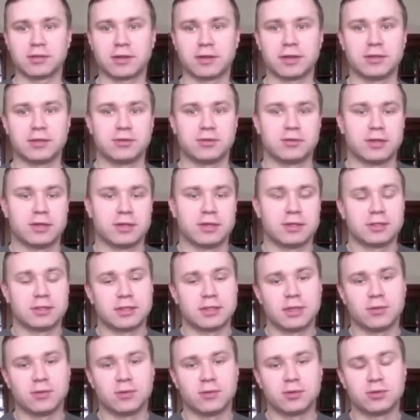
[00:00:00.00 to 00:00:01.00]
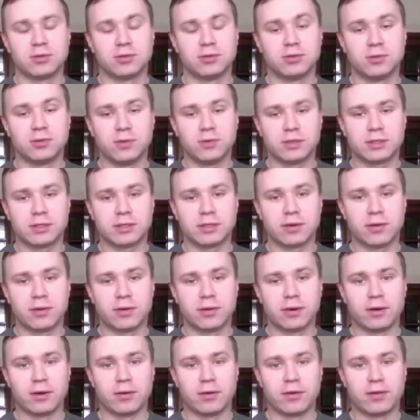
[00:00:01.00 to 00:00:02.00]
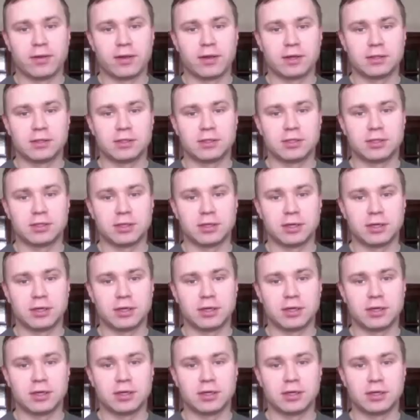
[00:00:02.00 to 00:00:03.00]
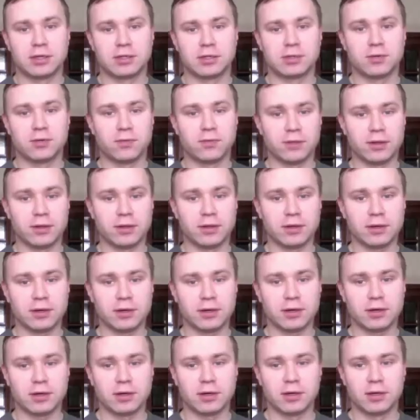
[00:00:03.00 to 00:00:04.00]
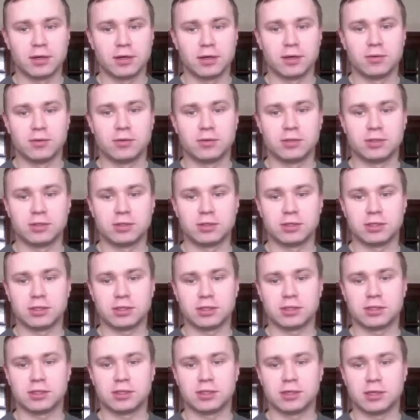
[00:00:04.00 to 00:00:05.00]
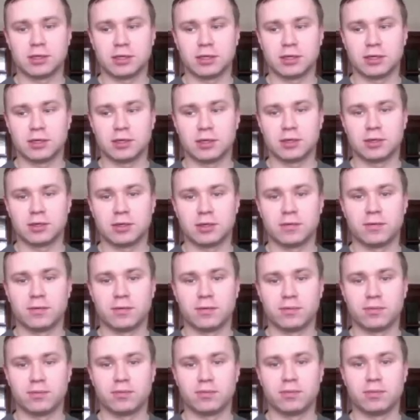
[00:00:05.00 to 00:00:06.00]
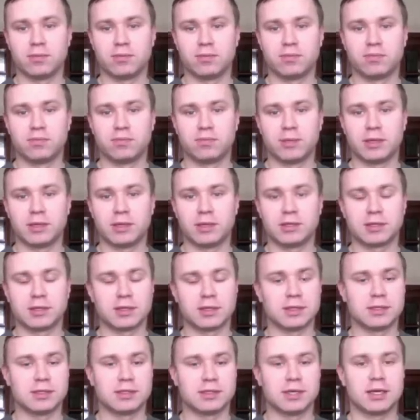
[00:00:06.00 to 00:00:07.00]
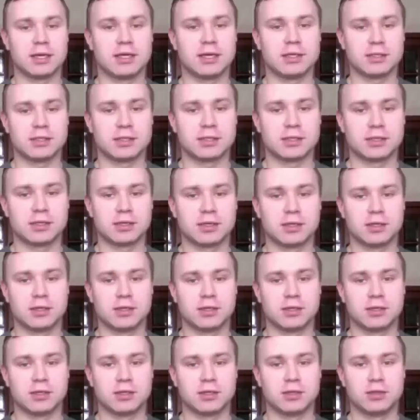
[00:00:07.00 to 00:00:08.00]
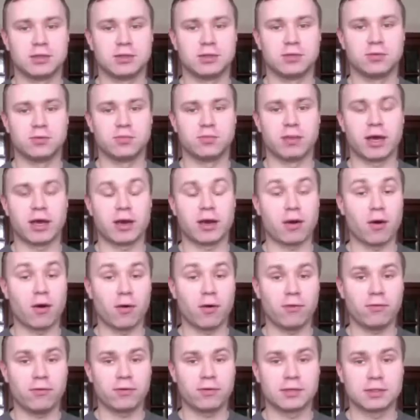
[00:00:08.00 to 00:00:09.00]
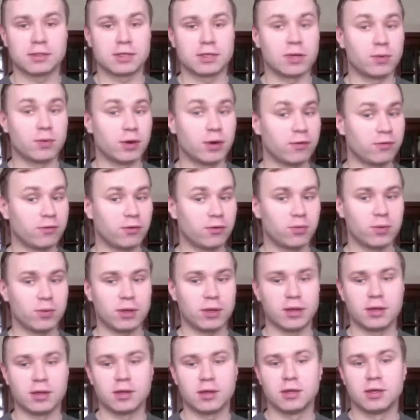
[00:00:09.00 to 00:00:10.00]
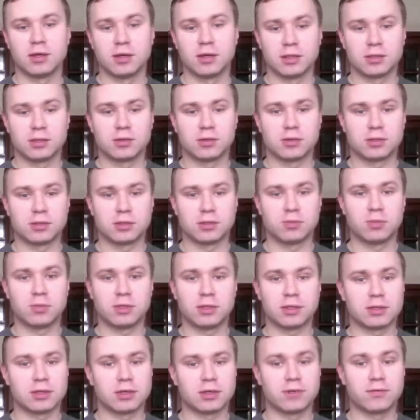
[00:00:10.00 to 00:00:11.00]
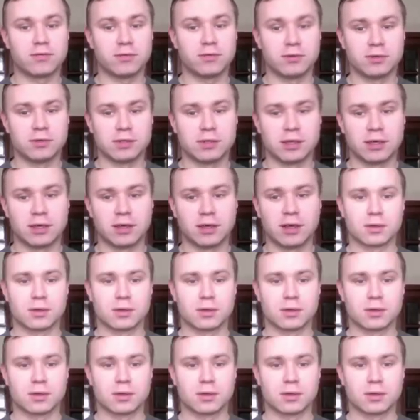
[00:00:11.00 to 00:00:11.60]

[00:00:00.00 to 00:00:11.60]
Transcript: They don't understand what to do with such souvenir, which just basically says you back off, stay away from me. So it's a bit confusing.